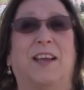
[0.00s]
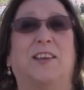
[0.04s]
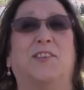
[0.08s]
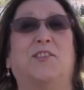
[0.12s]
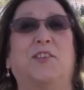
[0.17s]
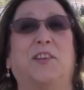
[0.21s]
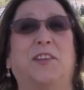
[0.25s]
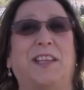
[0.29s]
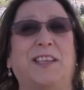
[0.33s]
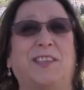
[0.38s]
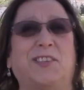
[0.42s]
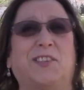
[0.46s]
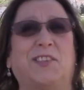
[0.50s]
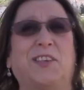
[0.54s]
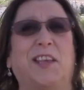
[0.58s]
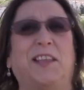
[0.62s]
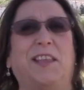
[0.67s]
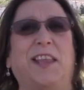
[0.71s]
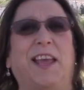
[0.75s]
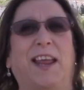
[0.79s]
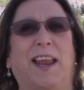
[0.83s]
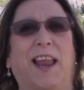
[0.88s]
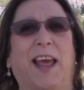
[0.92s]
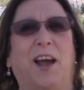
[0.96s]
So let's
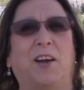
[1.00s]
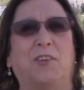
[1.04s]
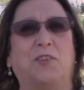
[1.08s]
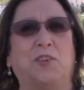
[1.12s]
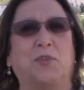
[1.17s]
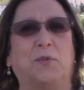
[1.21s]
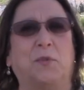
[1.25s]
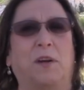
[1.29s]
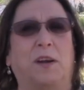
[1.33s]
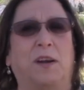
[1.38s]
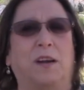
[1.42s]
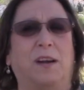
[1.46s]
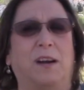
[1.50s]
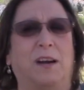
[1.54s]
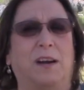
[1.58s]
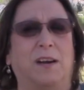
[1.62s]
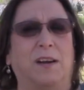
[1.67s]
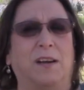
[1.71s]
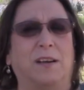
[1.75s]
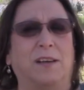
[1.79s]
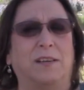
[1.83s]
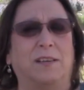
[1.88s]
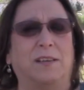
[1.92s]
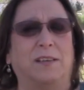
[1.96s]
send that out to our
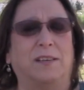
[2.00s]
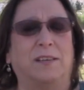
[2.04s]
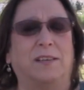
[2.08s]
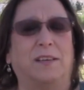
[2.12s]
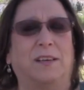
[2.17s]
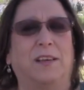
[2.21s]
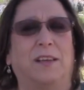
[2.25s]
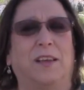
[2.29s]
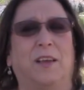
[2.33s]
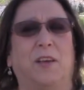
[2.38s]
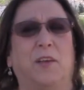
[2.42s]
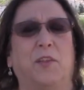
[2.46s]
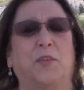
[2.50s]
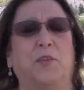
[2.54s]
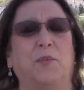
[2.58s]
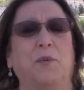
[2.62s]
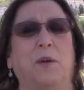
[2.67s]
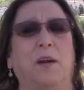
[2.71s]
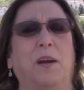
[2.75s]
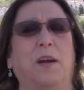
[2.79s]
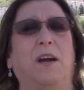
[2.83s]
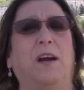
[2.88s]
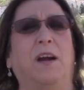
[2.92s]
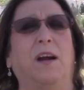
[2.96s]
heart, through
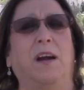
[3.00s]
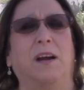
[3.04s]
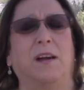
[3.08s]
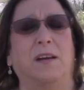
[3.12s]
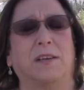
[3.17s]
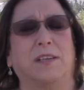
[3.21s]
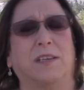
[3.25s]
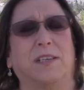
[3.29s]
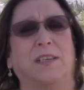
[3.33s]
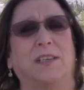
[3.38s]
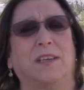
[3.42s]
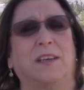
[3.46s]
our heart,